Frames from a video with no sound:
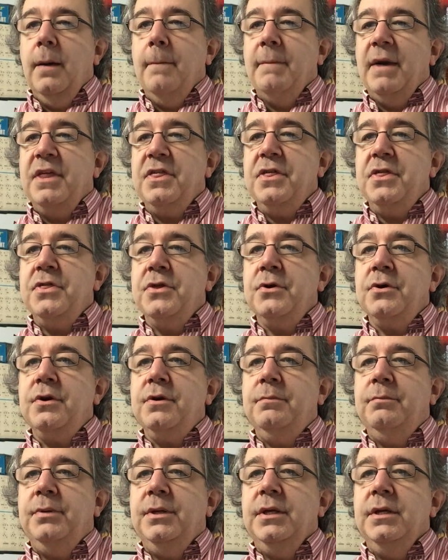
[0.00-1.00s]
My
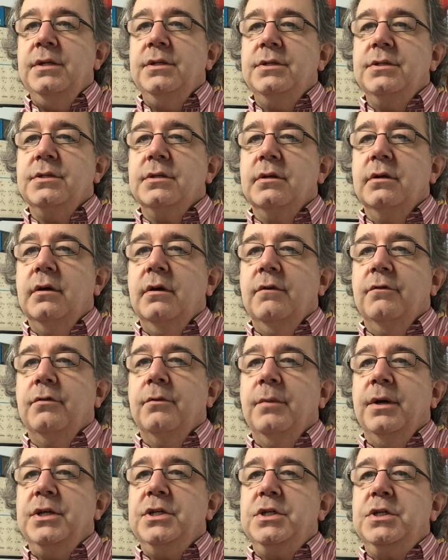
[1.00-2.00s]
third piece
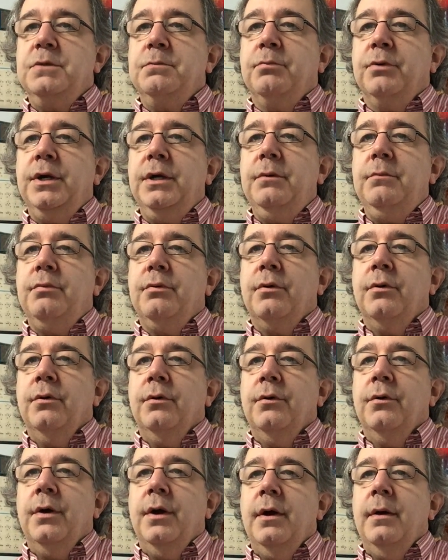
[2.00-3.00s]
for my spring
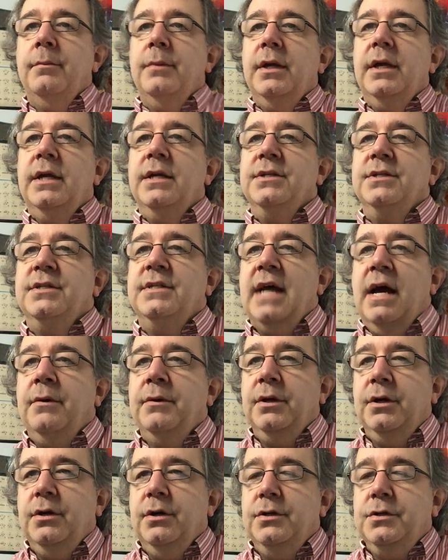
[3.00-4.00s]
program is
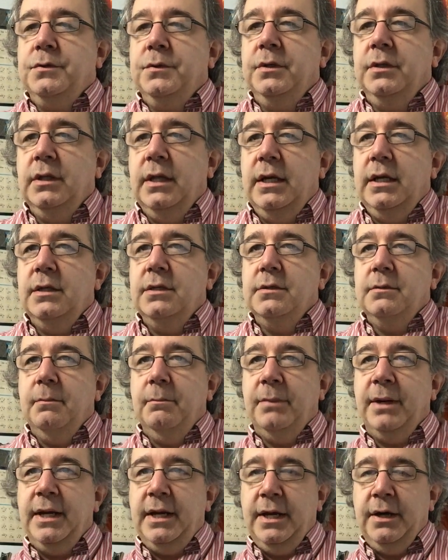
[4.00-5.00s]
Down a Country Lane
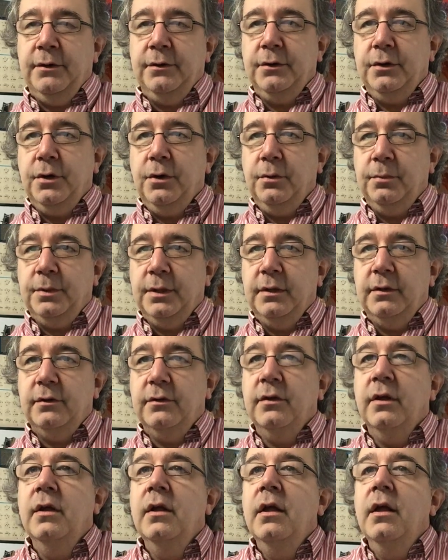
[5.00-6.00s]
by Aaron
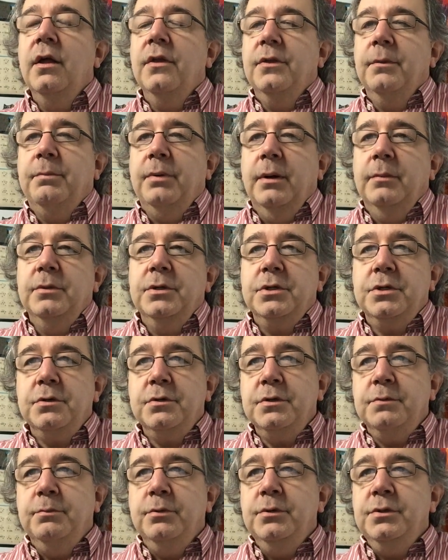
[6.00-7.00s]
Copland. The
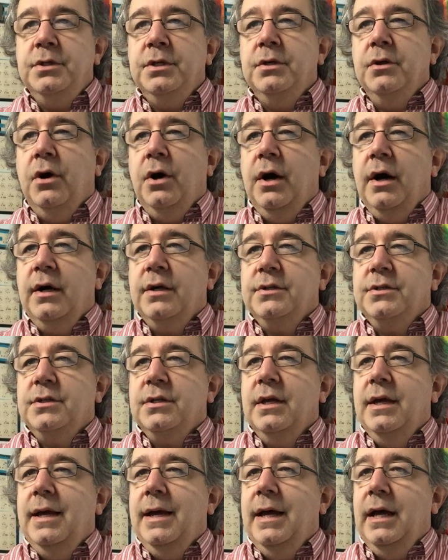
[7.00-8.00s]
publisher is Boosey and
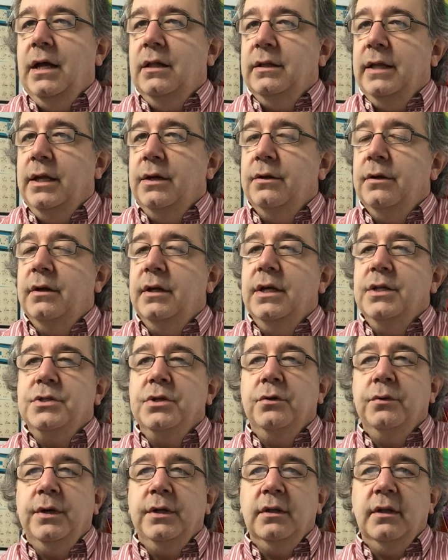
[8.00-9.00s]
Hawkes, Hal Leonard. It's
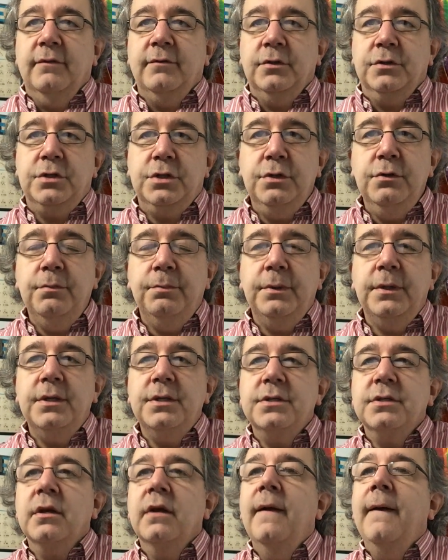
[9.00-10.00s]
a grade level 2
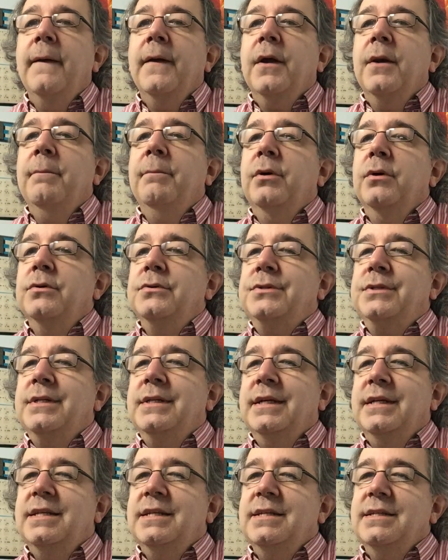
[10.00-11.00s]
piece composed in
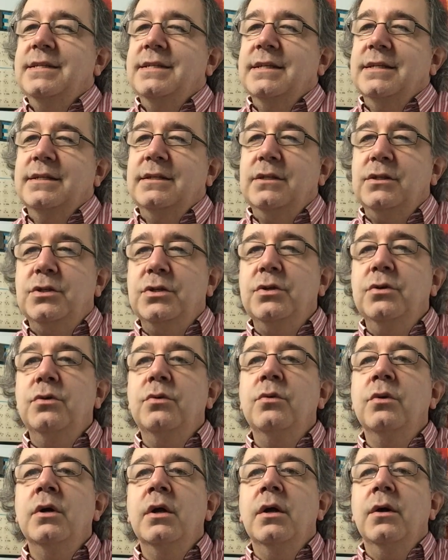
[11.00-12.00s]

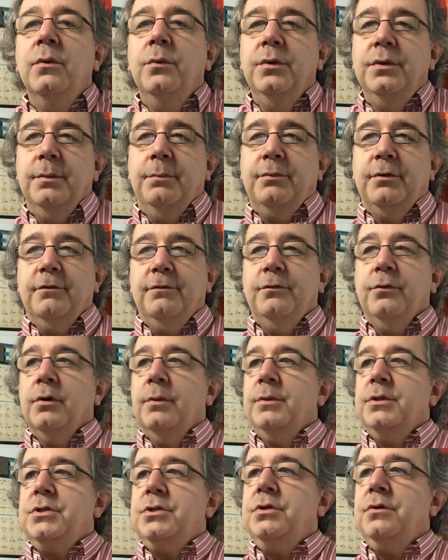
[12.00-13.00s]
1962 with a
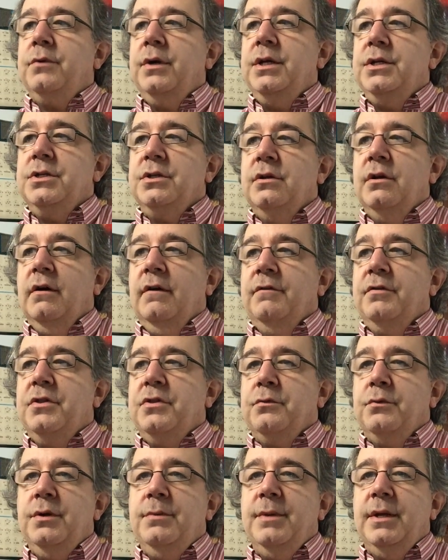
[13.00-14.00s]
performance duration of
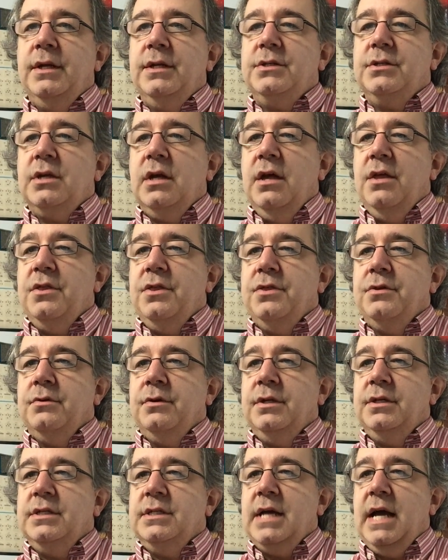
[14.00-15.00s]
3 minutes and
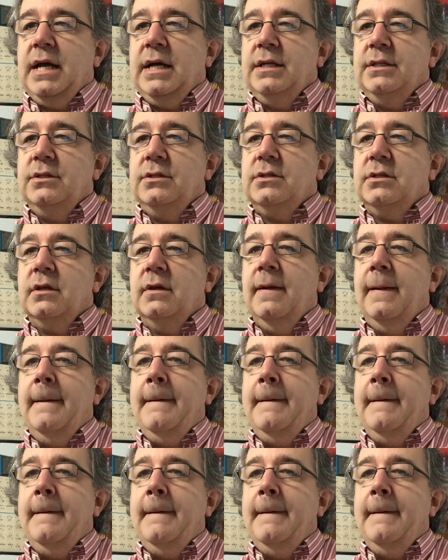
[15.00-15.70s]
30 seconds.